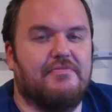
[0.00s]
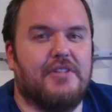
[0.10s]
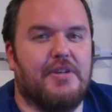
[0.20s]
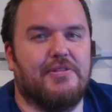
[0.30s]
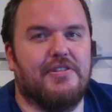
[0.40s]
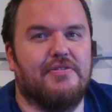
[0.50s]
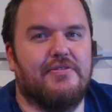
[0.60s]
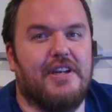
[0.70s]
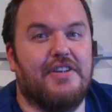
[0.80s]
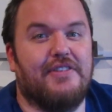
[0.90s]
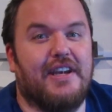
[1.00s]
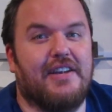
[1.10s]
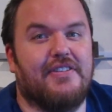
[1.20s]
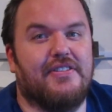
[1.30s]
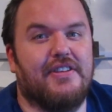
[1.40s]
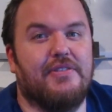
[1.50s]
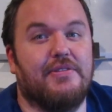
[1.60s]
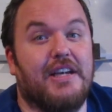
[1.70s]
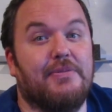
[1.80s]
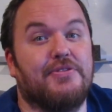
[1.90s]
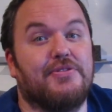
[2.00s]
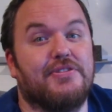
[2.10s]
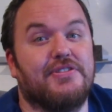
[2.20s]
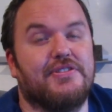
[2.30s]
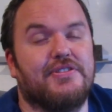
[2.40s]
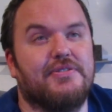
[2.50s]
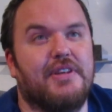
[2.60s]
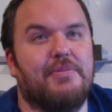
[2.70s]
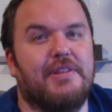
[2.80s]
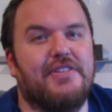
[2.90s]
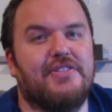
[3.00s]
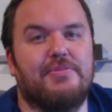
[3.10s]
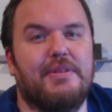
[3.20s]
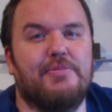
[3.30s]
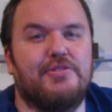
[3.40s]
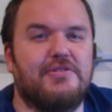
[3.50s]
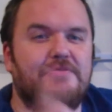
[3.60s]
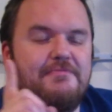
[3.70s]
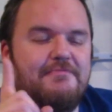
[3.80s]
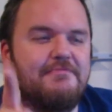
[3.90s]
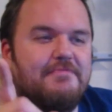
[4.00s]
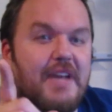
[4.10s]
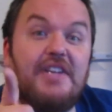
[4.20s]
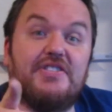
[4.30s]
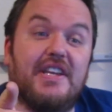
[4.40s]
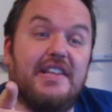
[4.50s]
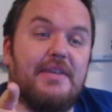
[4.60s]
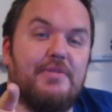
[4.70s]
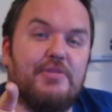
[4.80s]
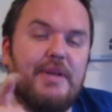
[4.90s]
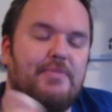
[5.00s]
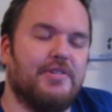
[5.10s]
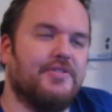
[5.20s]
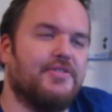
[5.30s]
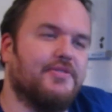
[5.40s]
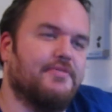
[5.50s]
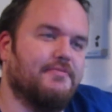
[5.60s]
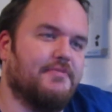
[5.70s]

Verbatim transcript: Remember, find your facts in reliable sources and places, people, and cite them in your papers.